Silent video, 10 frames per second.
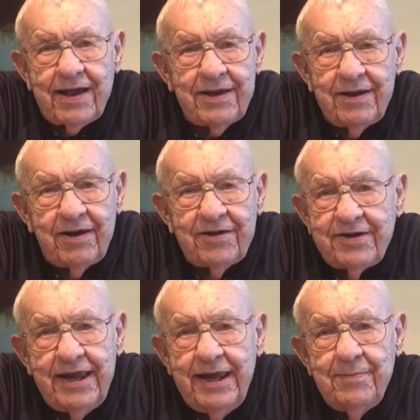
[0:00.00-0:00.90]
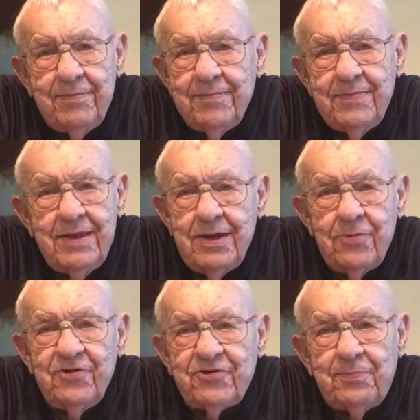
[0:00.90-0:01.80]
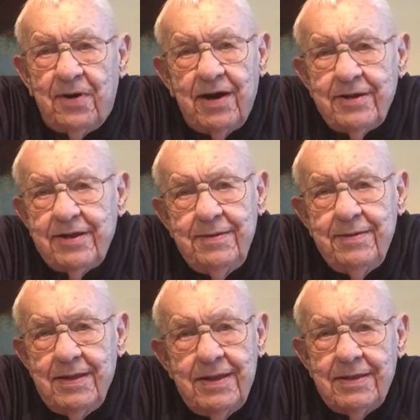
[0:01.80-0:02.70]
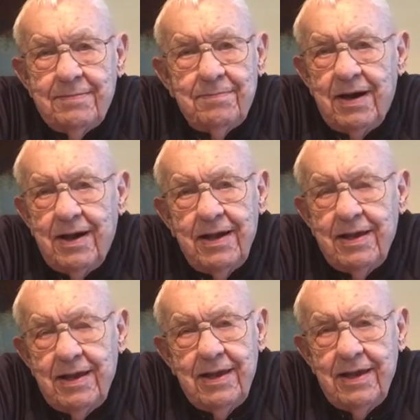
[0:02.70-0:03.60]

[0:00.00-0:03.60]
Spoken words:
and our team responded by